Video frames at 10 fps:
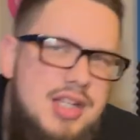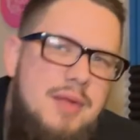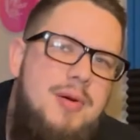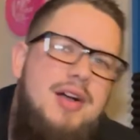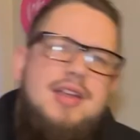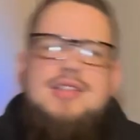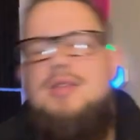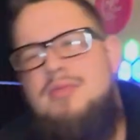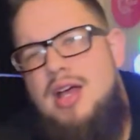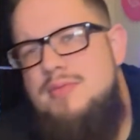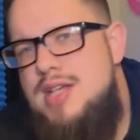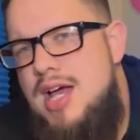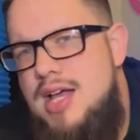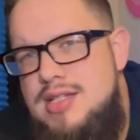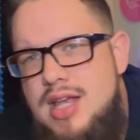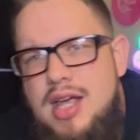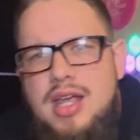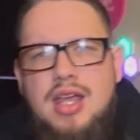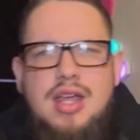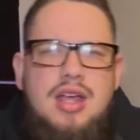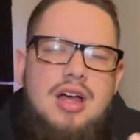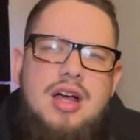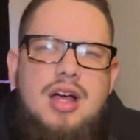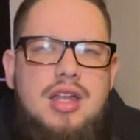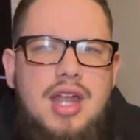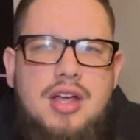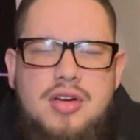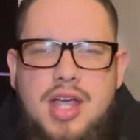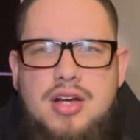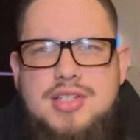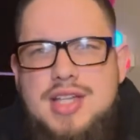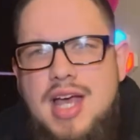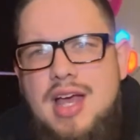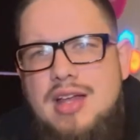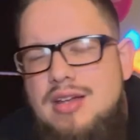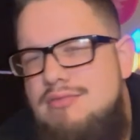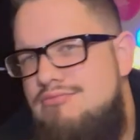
side pocket sometimes has like uh, a nail care set,